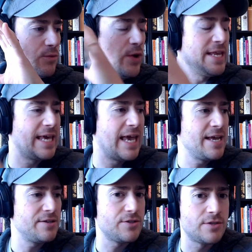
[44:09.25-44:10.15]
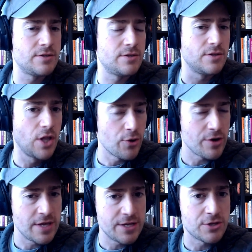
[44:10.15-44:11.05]
when you can't
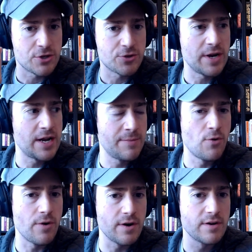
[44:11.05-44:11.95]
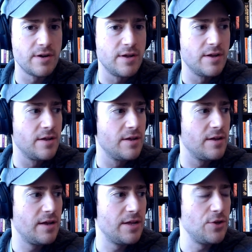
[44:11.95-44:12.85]
lower the interest rate anymore,
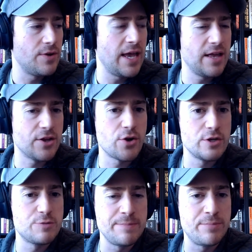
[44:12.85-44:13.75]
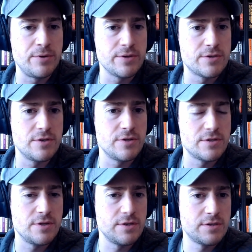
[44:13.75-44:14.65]
and you can't encourage people
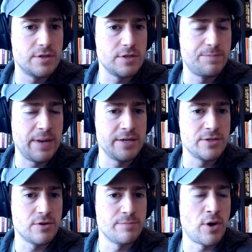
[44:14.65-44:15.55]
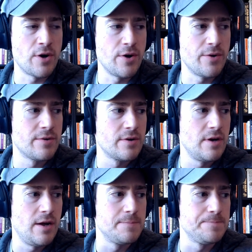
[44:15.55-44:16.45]
to spend or borrow,
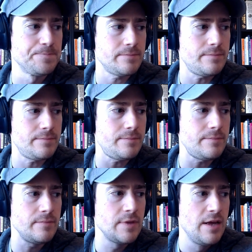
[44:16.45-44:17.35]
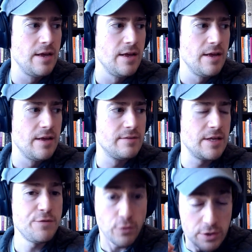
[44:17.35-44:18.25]

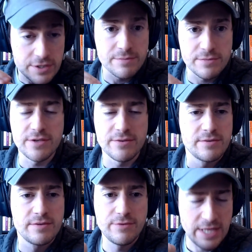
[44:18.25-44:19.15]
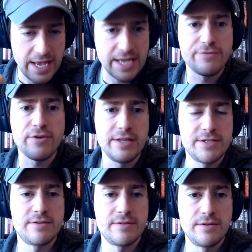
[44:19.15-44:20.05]
then you force them to with negative
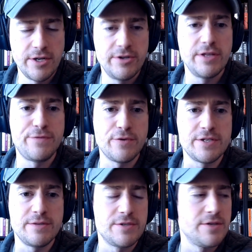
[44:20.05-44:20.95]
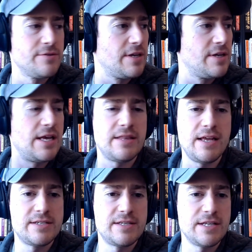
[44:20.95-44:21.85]
rates. You literally force them to, and
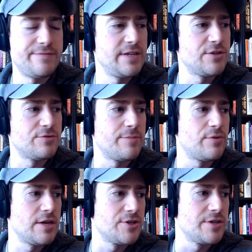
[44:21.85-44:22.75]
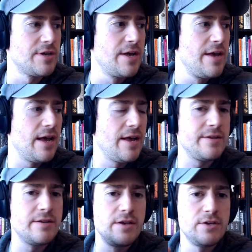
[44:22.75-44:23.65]
that's financial repression.
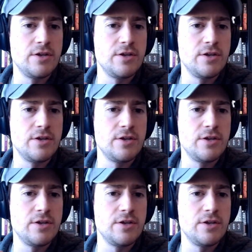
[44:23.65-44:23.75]
And